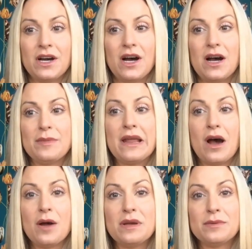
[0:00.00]
And now
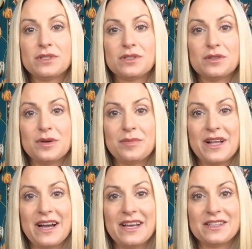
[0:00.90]
I'm able to
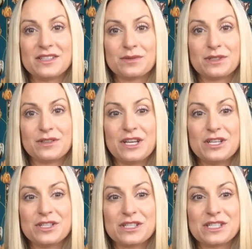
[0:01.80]
apply this
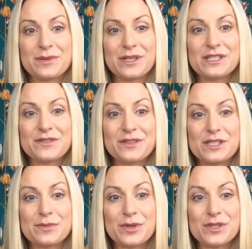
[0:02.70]
relocation experience for us
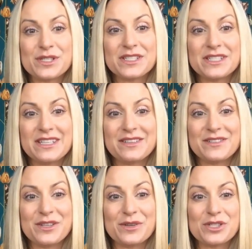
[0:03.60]
personally that,
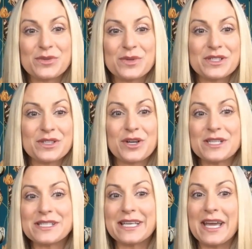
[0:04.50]
just wasn't across
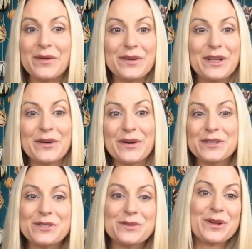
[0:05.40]
the county or
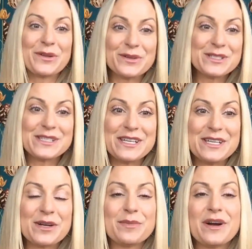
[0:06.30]
into another little city
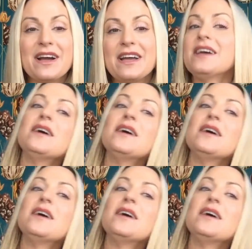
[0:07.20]
nearby,